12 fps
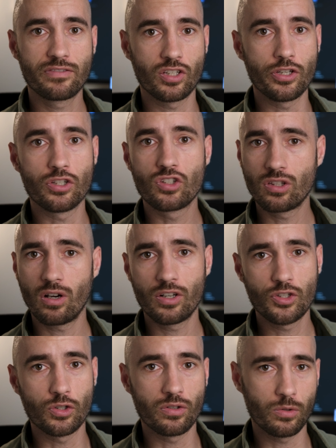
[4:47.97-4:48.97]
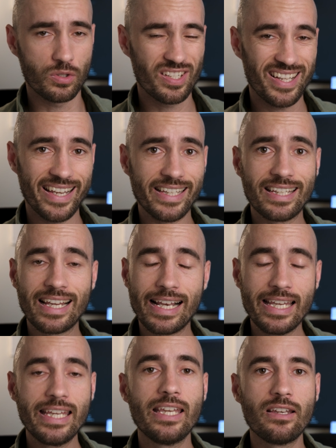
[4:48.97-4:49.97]
So you start your slate
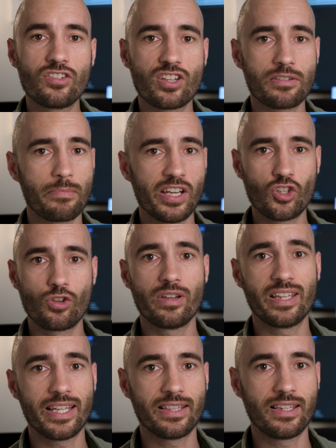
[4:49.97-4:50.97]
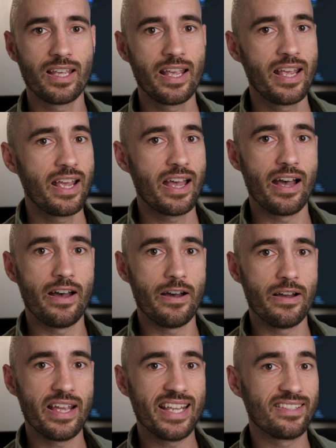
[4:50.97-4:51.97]
clean. Just make sure that
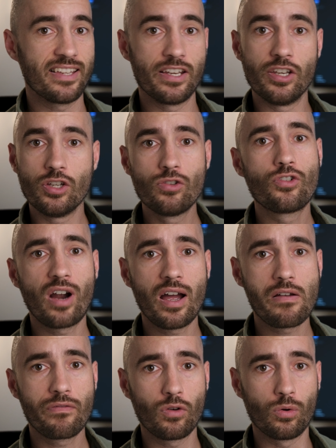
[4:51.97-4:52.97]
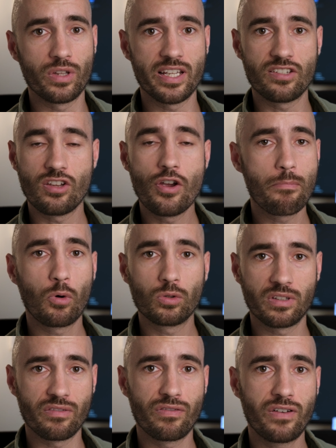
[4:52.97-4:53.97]
it's a new drive or there's no
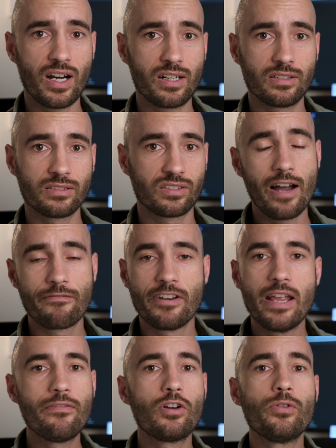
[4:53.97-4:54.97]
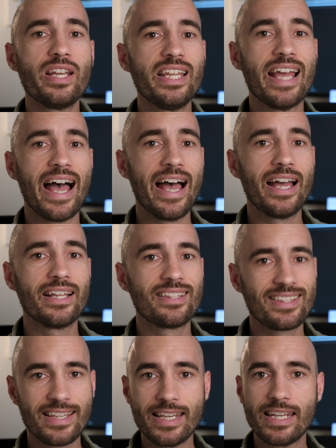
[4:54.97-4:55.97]
important files. I've never really had
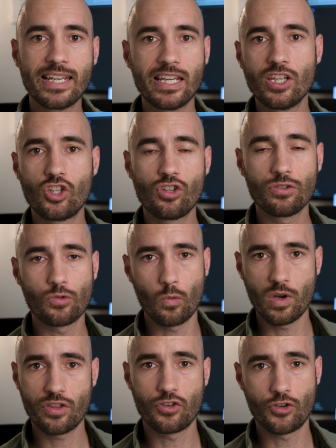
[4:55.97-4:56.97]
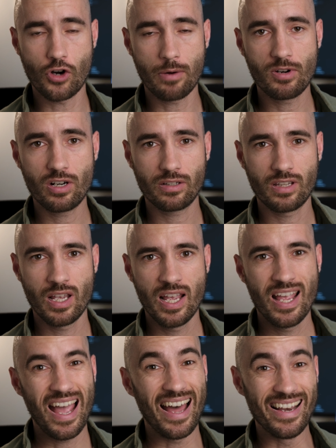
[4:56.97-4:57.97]
syncing issues with Dropbox
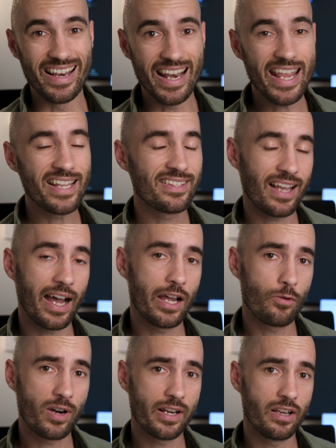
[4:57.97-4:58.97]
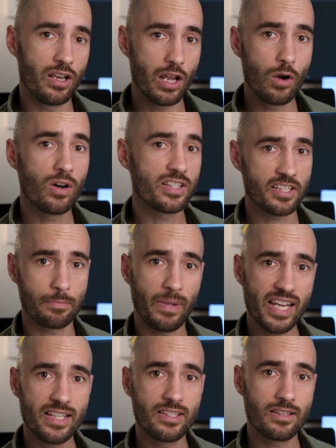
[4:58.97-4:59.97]
unless I run low on
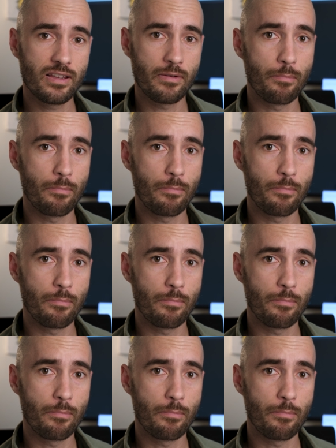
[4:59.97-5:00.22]
space.